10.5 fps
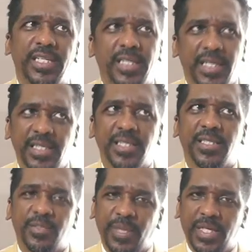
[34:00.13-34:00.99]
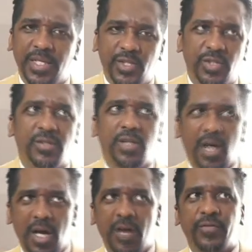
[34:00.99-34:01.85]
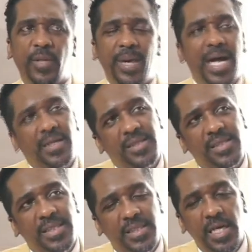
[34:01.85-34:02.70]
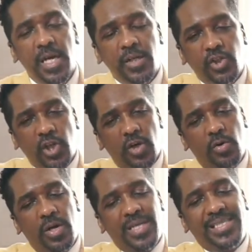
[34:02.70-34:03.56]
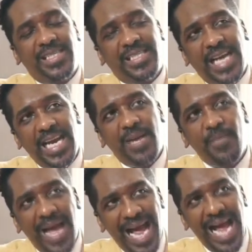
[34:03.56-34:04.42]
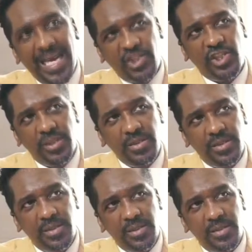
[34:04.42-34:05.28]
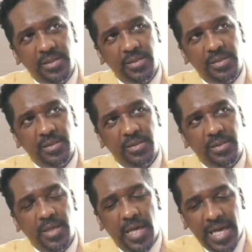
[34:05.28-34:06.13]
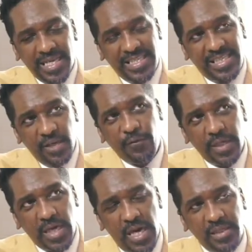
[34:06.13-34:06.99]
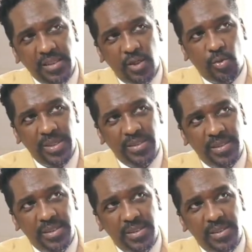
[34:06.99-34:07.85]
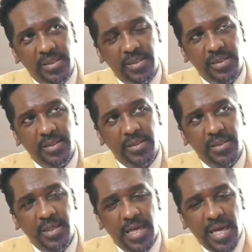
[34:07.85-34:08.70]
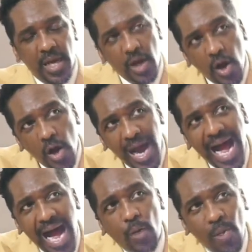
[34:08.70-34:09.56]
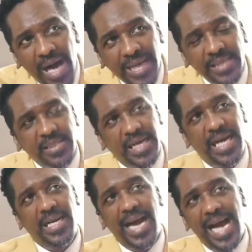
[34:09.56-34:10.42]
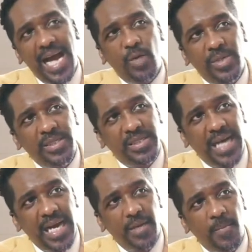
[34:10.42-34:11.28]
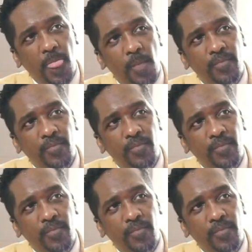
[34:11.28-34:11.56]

socially distance because of the policies. So same actions, different consequences. Why is that? How is that?